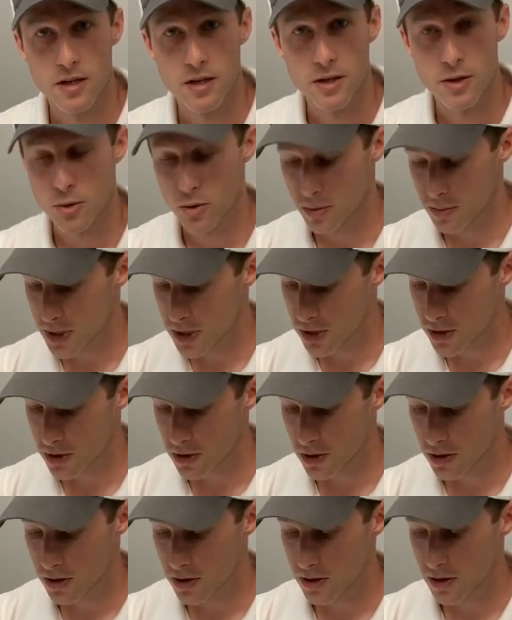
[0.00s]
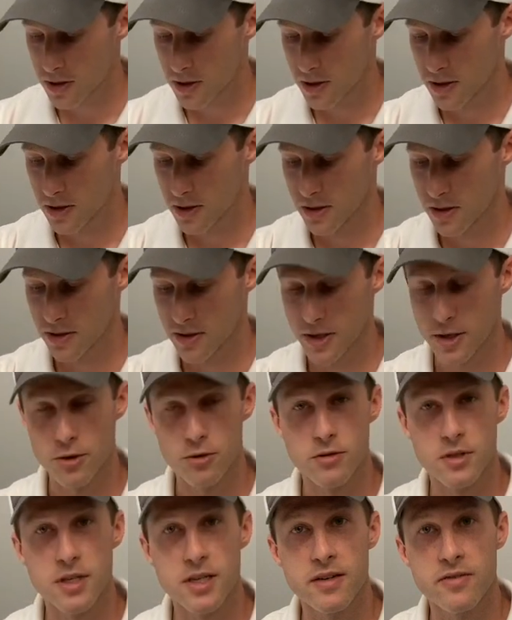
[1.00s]
you want to be sure that
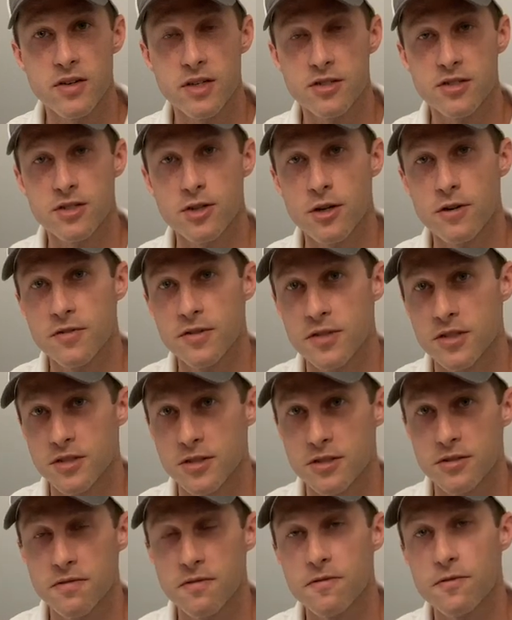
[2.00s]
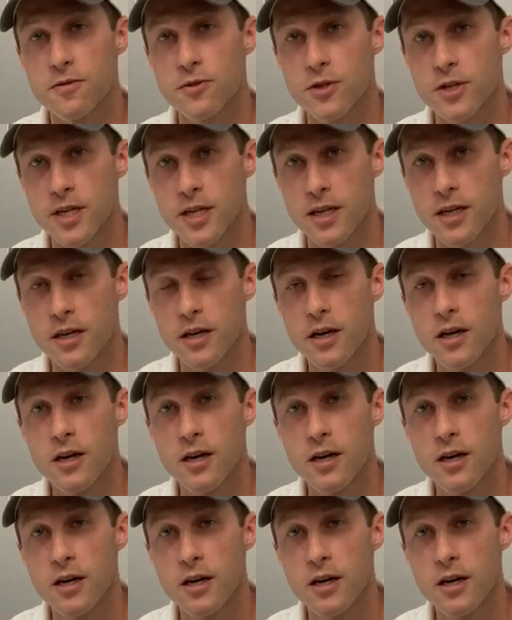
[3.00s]
you're leaving surfaces free